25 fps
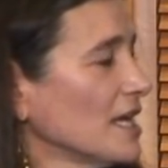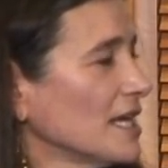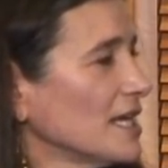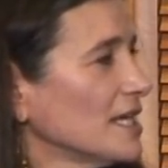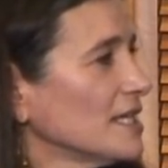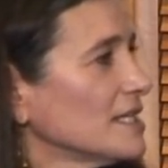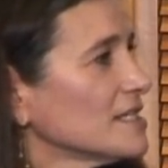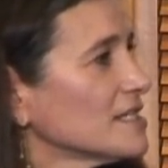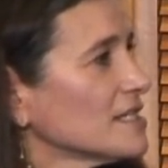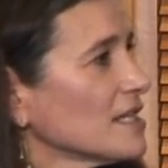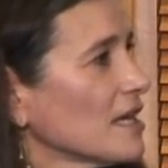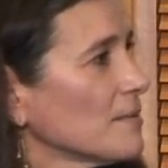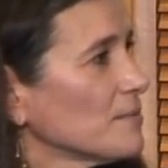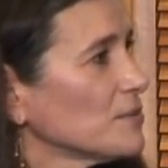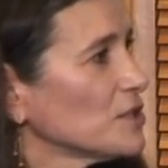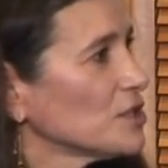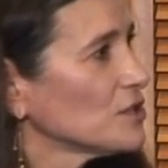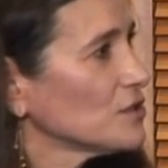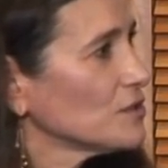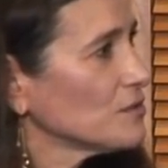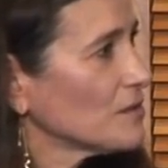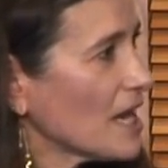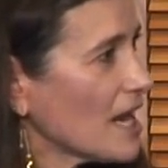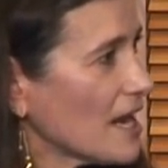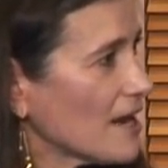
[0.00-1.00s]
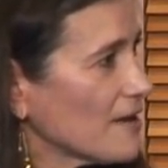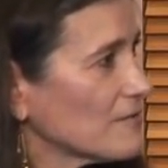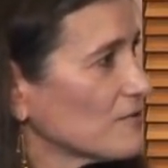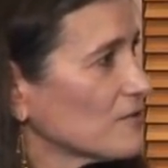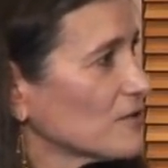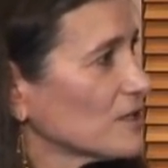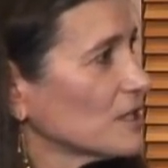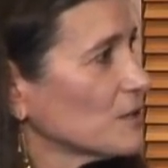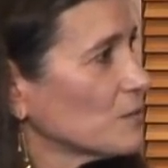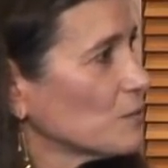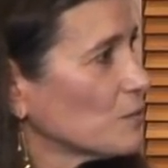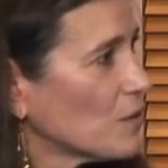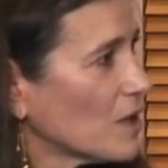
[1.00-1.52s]
It's up to
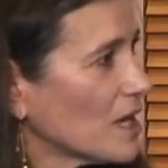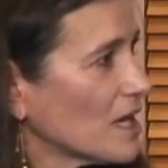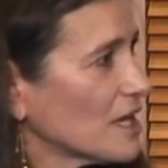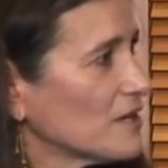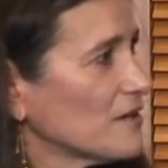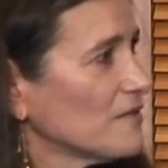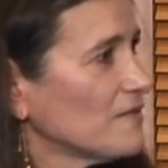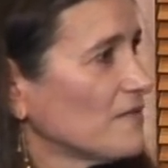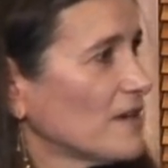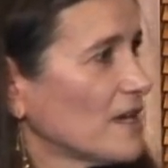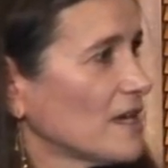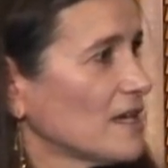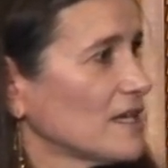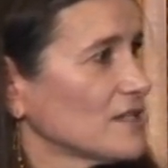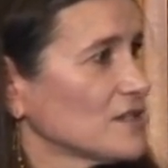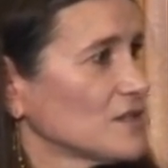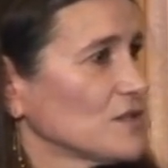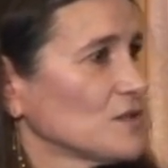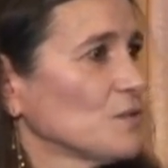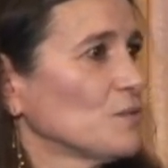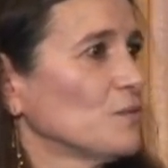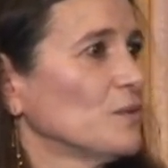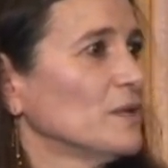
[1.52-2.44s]
every one of us.